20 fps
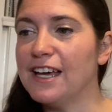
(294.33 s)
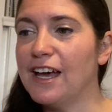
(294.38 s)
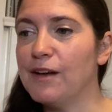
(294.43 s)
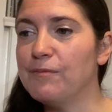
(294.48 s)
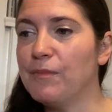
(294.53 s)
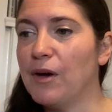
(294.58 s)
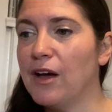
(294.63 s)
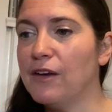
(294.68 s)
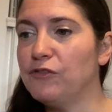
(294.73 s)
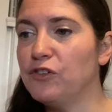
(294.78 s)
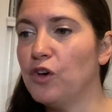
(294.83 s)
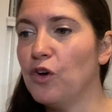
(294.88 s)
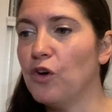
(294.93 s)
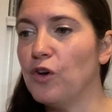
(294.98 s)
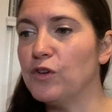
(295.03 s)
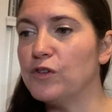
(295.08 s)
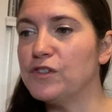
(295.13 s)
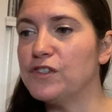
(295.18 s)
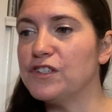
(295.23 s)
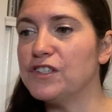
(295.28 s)
I've
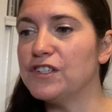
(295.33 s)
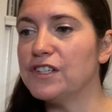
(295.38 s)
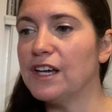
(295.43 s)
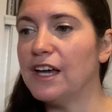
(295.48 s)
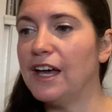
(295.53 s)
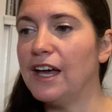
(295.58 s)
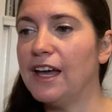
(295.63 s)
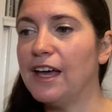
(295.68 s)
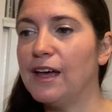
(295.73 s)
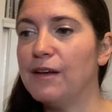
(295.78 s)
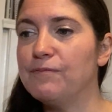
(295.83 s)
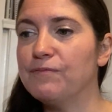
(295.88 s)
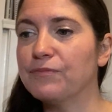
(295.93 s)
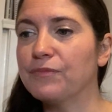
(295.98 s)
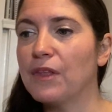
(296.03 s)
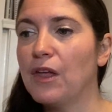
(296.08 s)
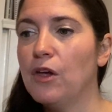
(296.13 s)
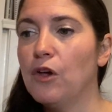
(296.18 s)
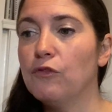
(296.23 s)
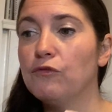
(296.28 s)
got
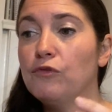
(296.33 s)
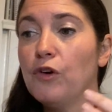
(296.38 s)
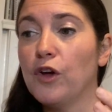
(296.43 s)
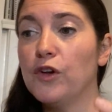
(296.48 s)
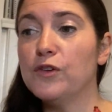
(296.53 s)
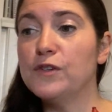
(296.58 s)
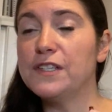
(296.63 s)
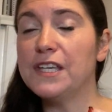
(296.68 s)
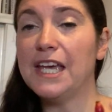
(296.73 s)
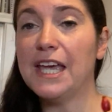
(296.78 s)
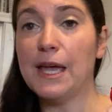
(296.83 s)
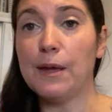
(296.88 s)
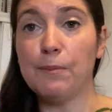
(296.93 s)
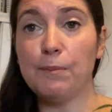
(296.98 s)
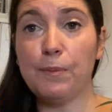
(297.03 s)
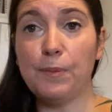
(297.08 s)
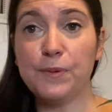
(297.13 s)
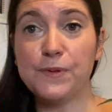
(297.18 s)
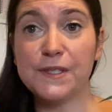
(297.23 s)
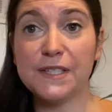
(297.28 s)
rose
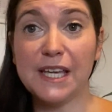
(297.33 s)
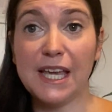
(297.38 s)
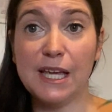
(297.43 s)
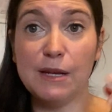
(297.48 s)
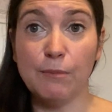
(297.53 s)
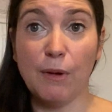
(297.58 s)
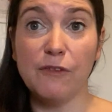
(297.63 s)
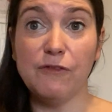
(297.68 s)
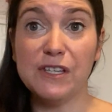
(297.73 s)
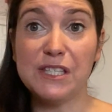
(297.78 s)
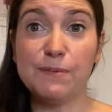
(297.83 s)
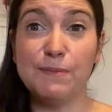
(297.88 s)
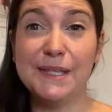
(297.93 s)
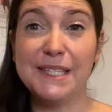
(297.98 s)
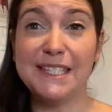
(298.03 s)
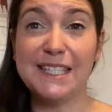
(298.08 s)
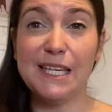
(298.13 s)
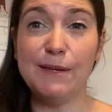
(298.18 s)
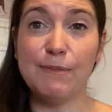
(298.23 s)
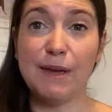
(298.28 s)
hips in my vitamin
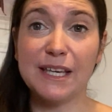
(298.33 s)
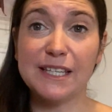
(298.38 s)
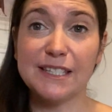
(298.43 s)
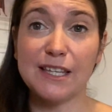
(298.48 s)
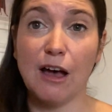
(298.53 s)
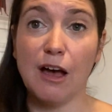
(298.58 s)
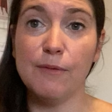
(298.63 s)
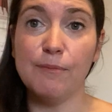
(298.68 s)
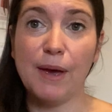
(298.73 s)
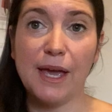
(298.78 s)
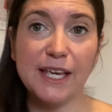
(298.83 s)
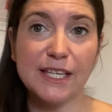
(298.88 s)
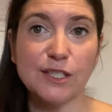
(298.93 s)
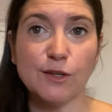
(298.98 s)
C mix that I make.